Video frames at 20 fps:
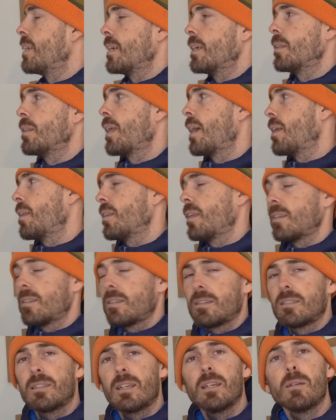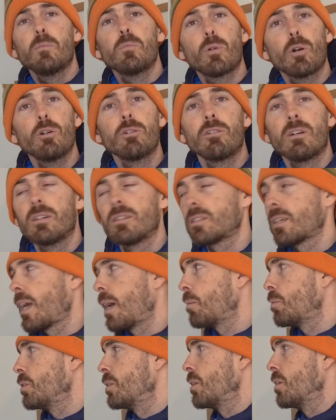it? That, as I say, progress
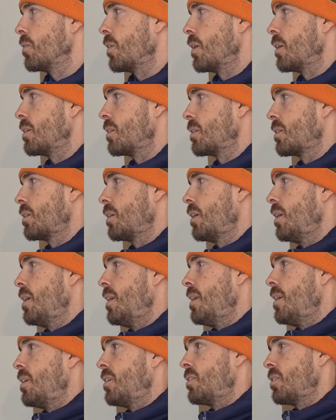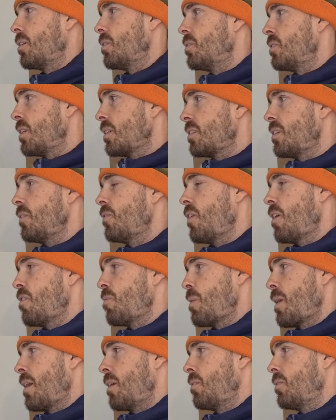capture device. So 65
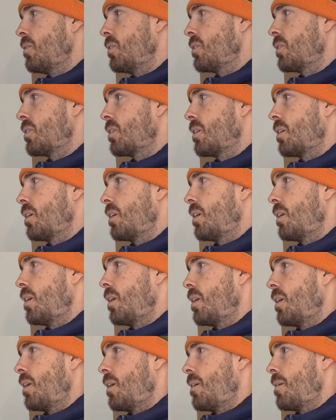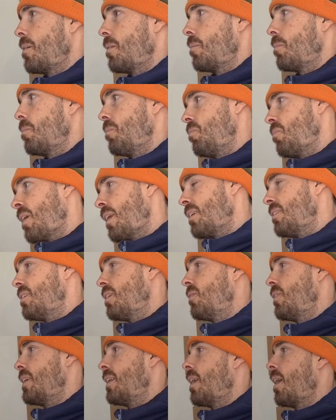pounds,
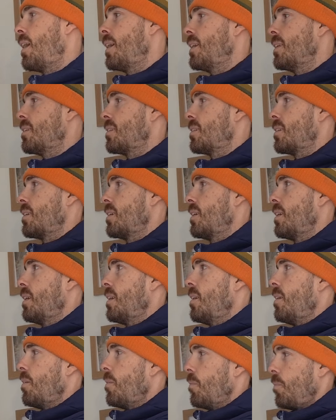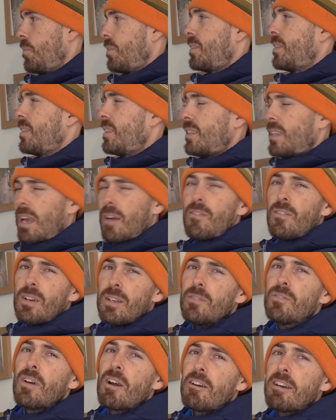relatively light,
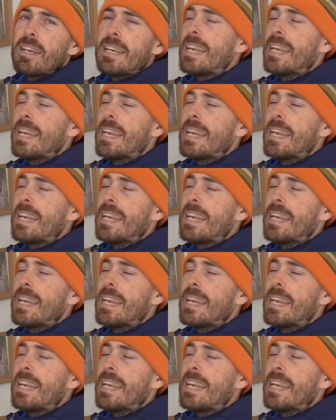definitely very